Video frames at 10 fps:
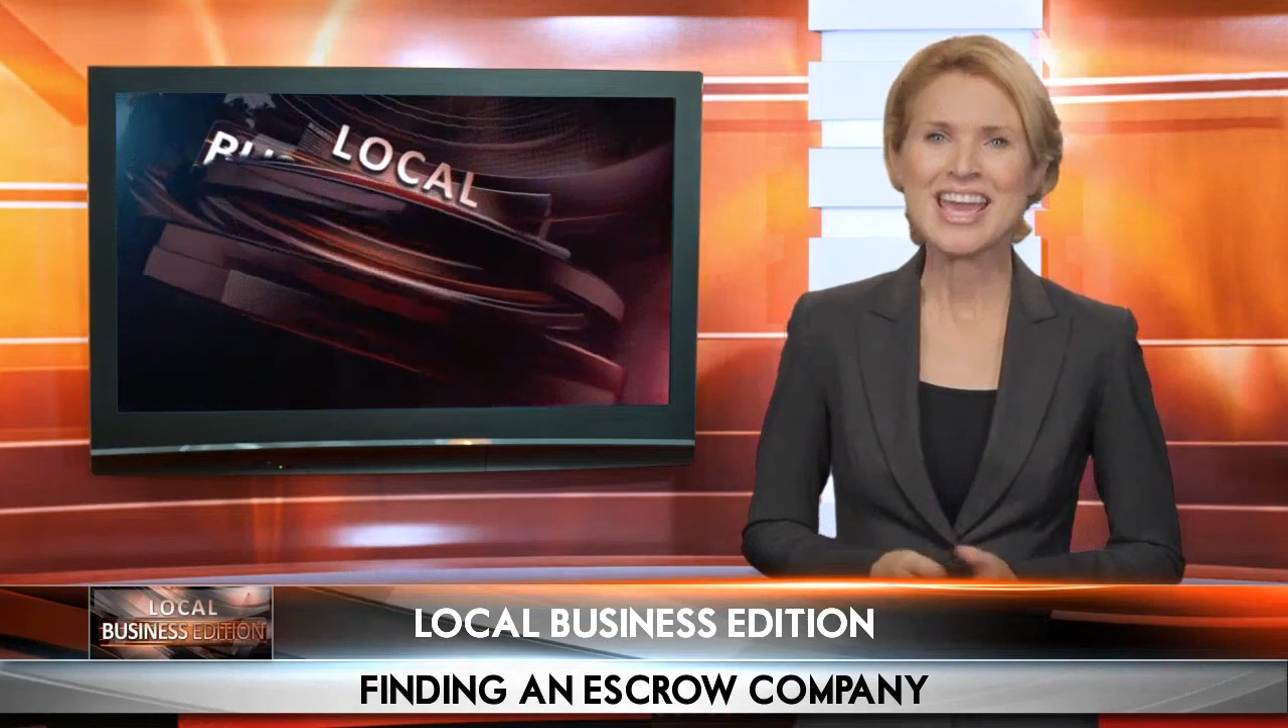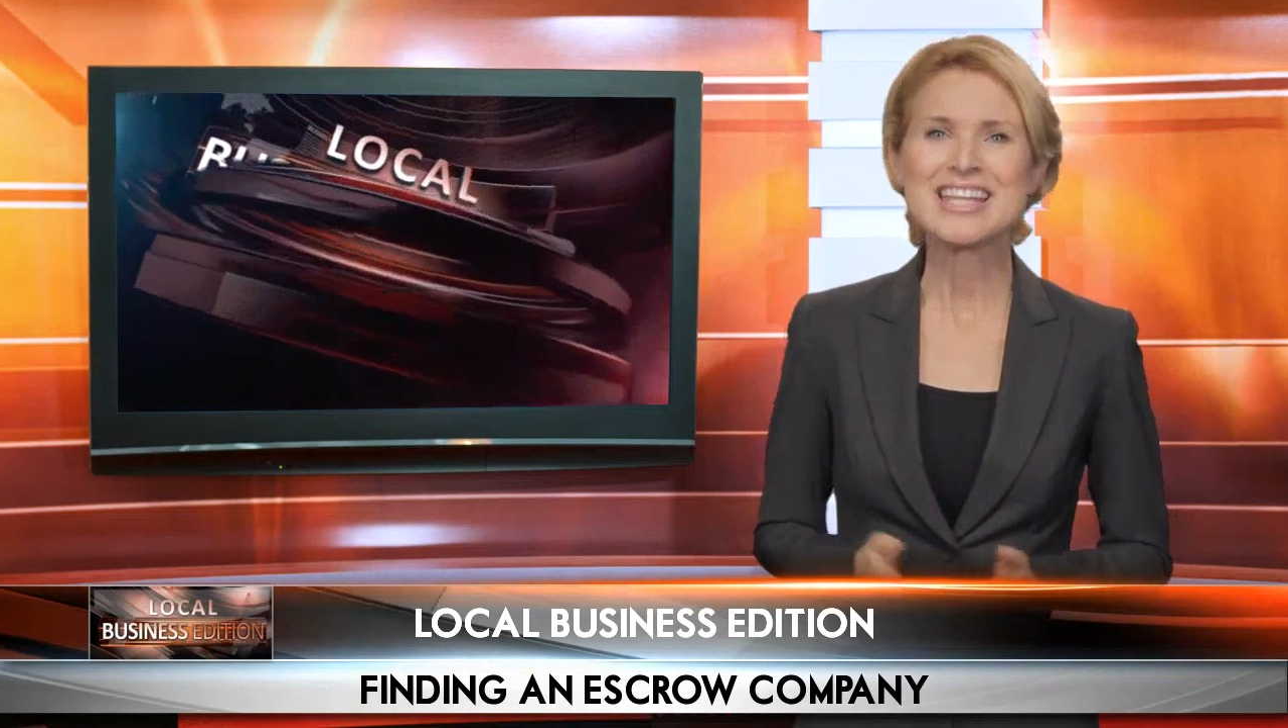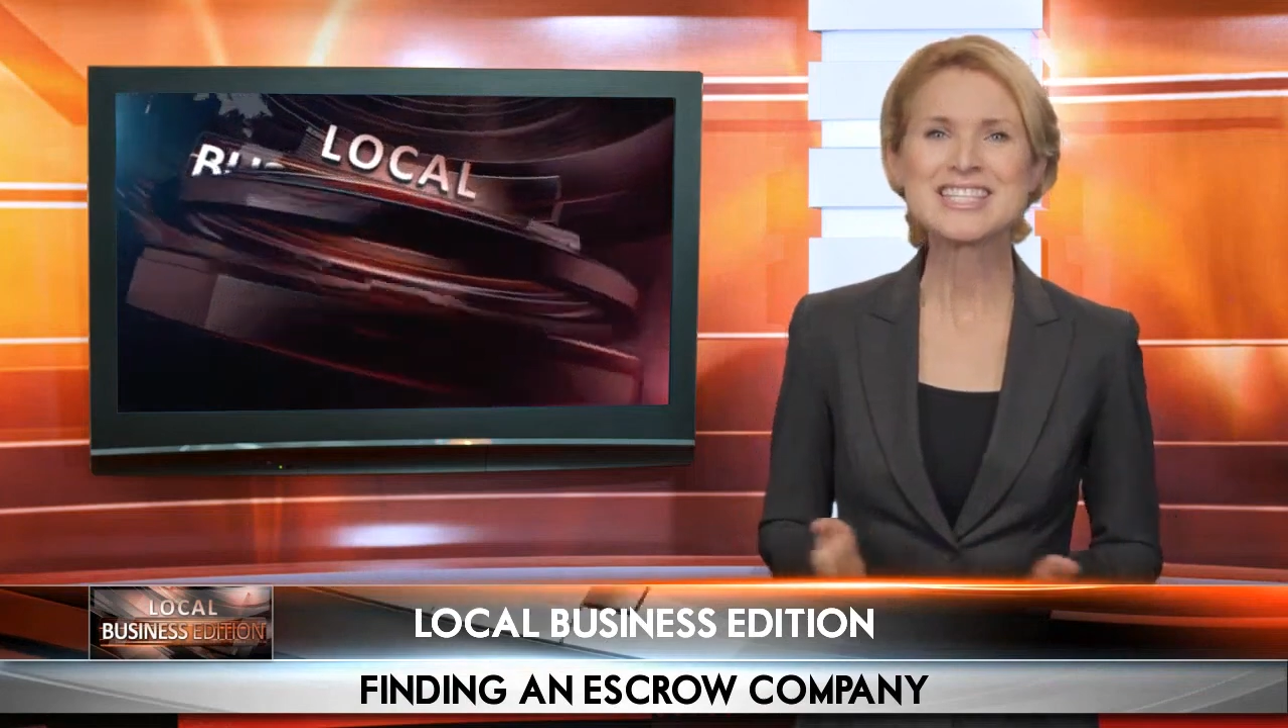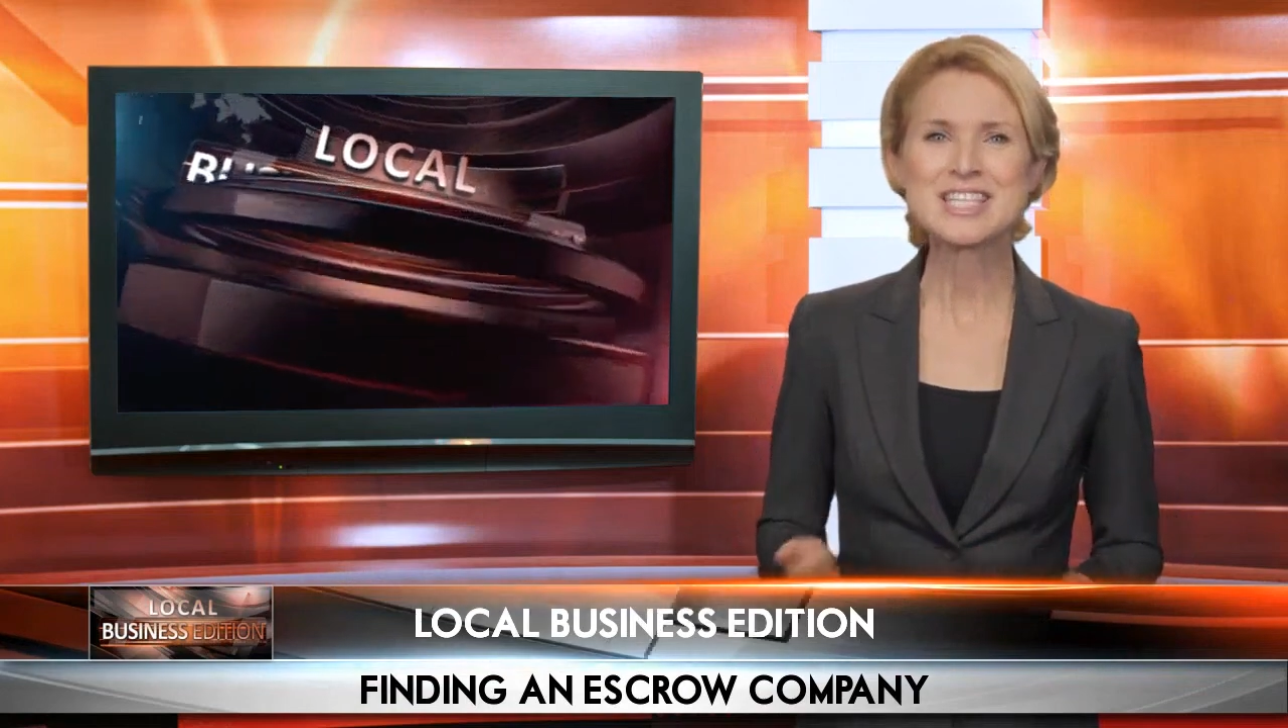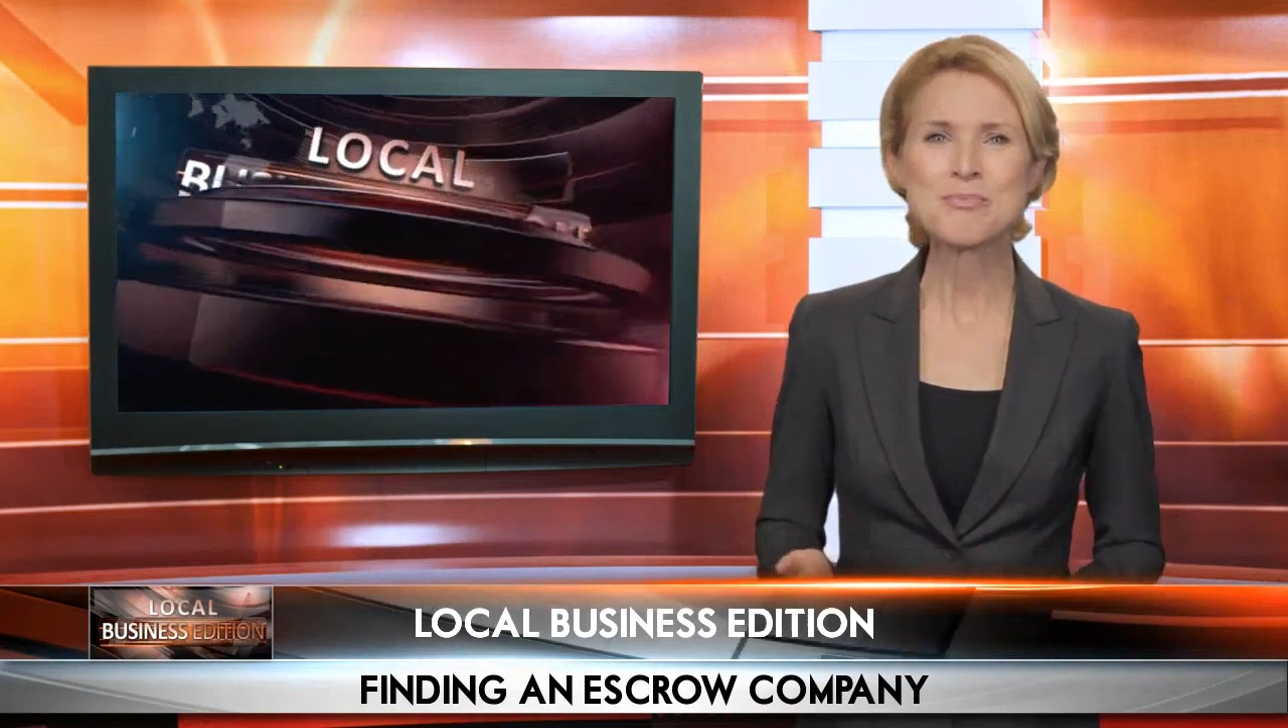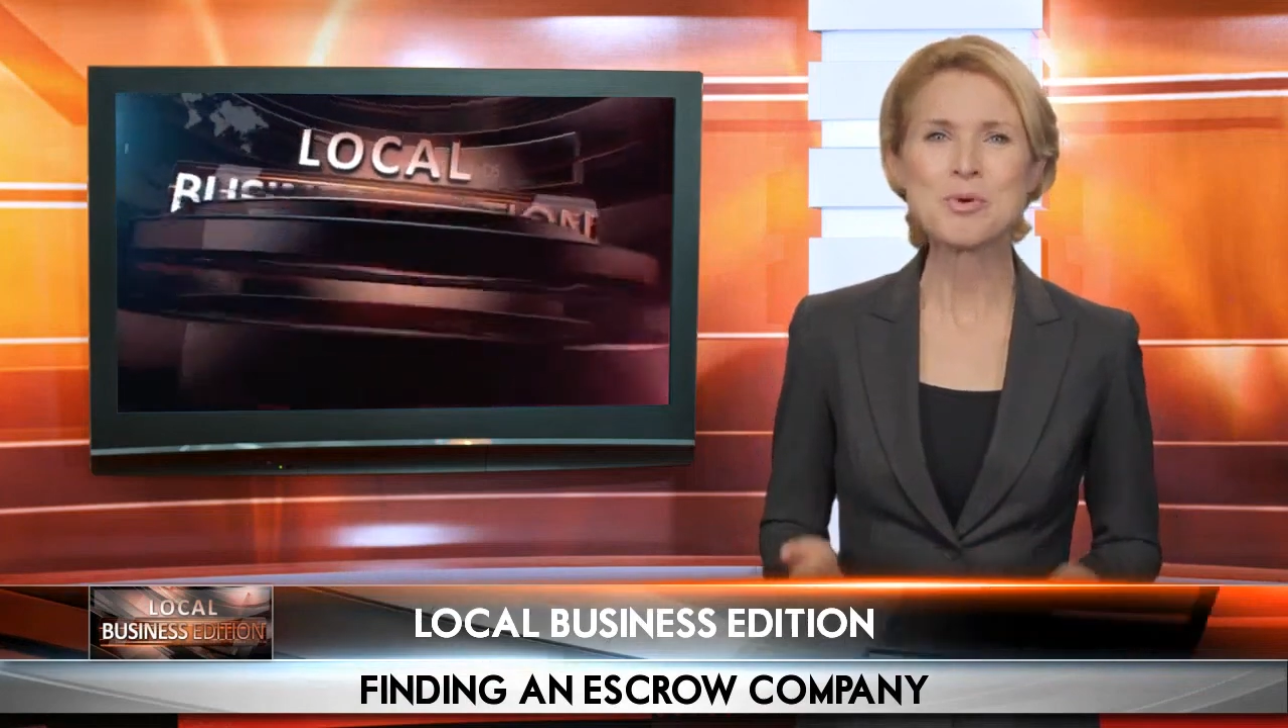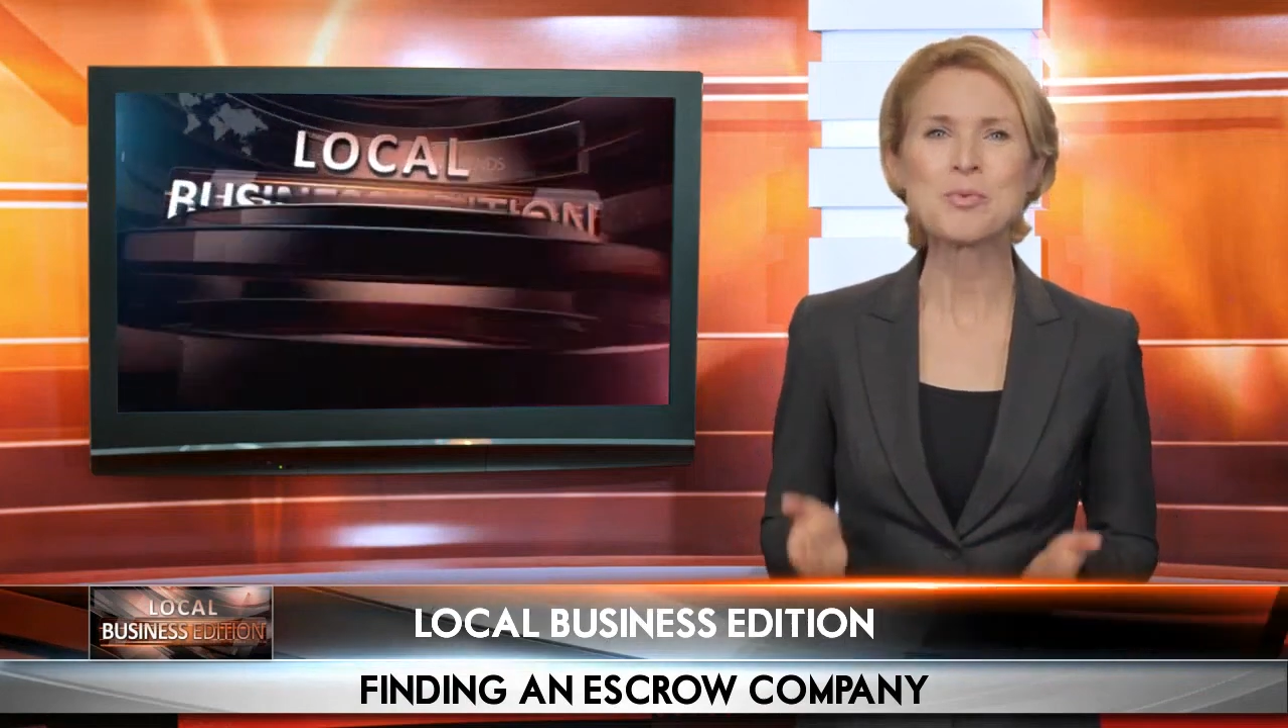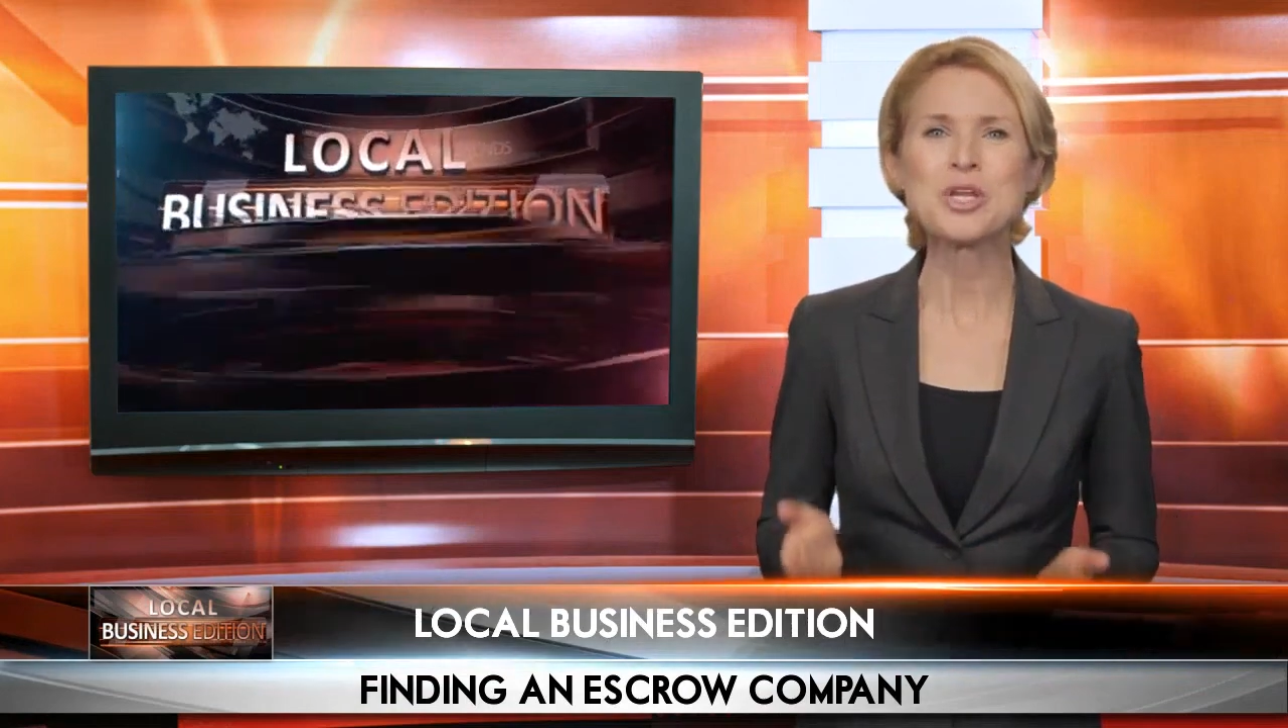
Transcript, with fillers: It's simple